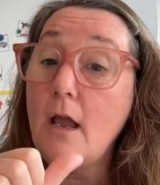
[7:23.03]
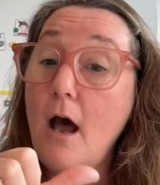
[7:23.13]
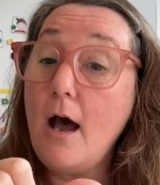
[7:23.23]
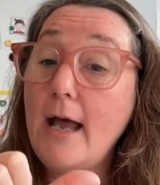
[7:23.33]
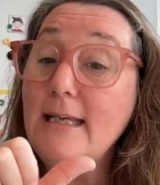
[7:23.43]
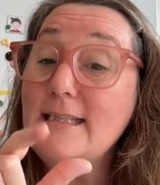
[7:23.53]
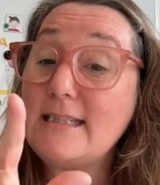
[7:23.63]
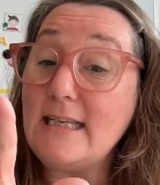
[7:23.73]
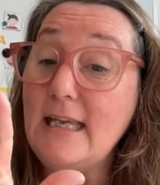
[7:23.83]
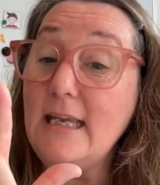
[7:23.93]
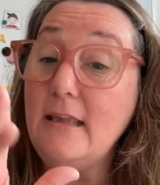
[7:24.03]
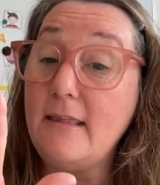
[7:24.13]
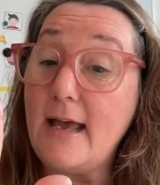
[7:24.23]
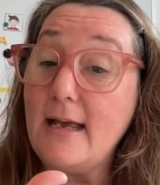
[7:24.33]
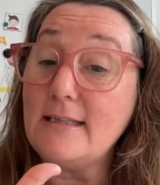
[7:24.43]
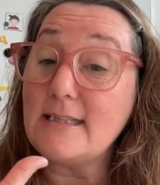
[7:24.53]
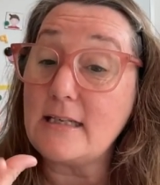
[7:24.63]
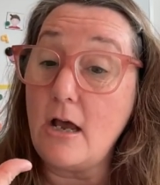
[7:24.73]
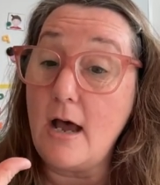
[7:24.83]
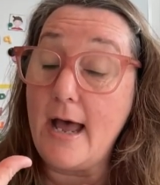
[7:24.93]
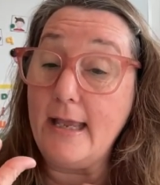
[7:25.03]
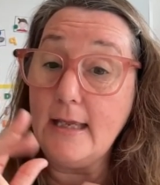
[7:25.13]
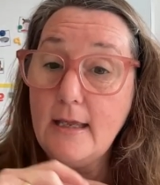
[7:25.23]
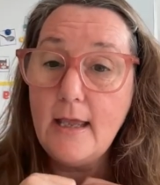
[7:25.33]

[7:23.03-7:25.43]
I see the sky.